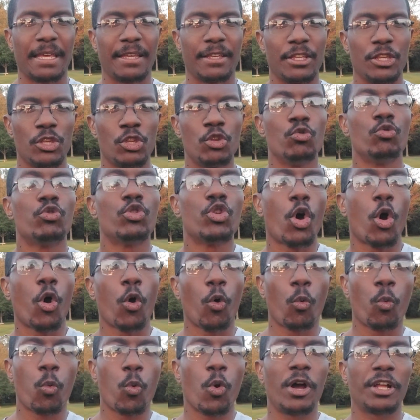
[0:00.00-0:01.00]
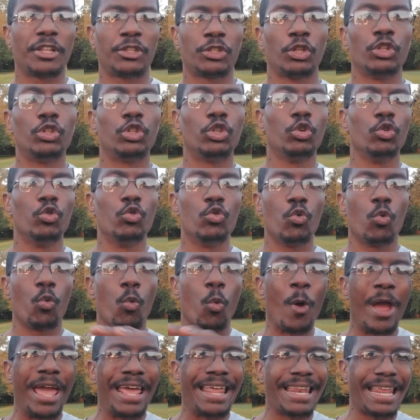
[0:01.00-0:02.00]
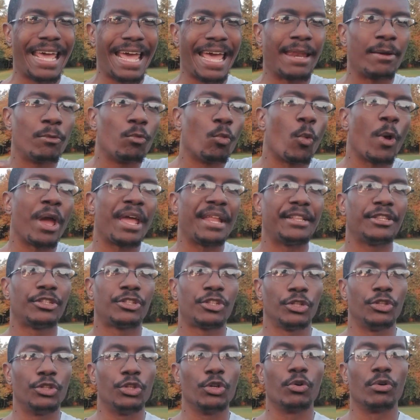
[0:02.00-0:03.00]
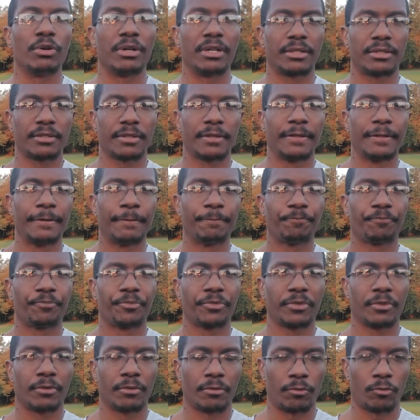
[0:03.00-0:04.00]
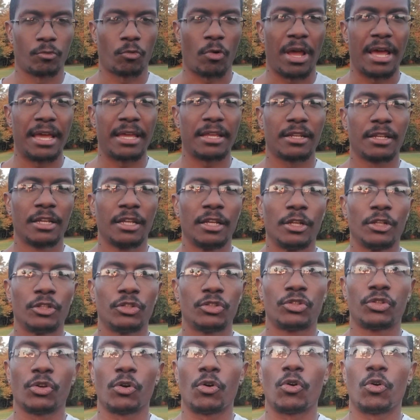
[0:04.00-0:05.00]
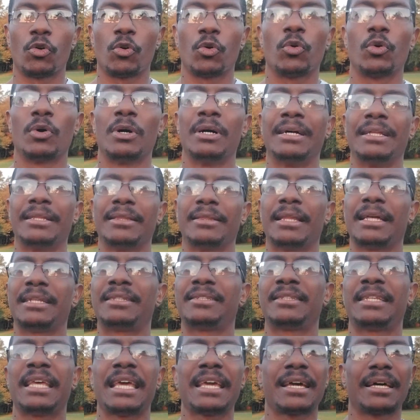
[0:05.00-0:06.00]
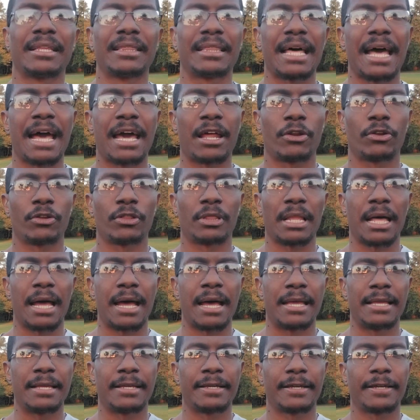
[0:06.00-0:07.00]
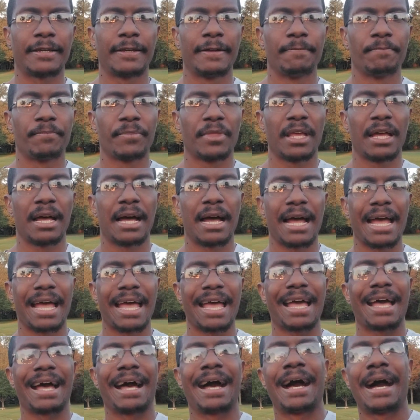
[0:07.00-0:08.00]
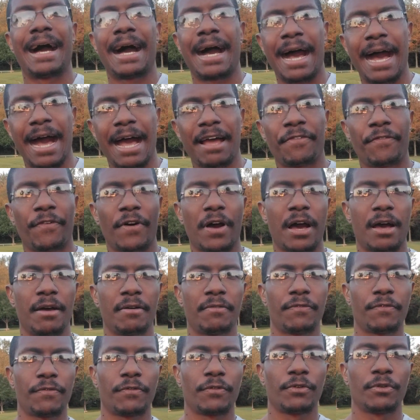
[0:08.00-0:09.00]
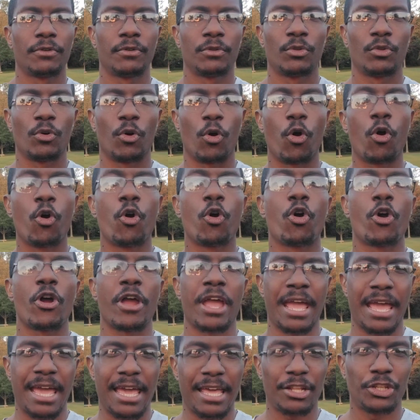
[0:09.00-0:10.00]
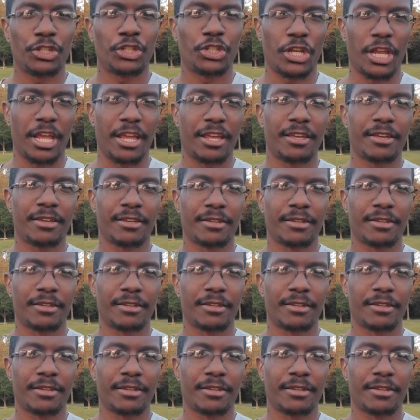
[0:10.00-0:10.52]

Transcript: know what to do when to do it, right? So let's take a ladder like high five or handshake,